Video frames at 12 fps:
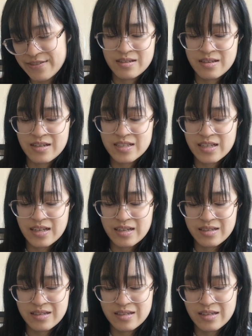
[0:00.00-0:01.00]
Because I
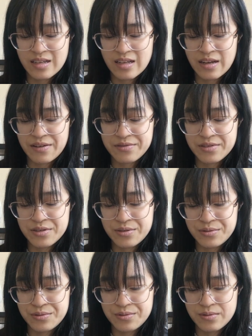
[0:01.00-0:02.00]
have
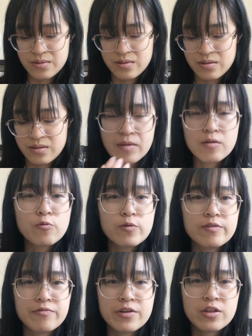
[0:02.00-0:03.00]
to
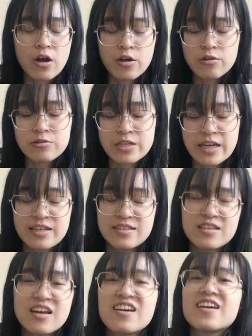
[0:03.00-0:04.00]
weave in all those
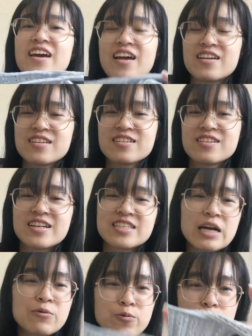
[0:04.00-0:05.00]
ends again, because
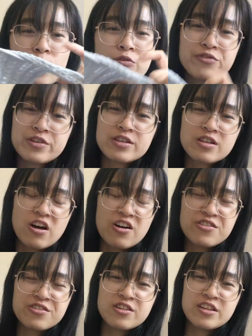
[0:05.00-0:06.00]
I wove in
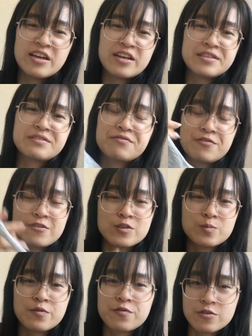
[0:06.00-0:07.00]
all the ends first
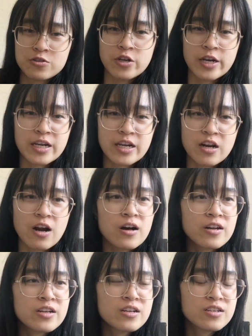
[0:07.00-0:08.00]
before trying it
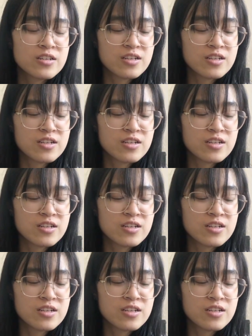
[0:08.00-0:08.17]
on.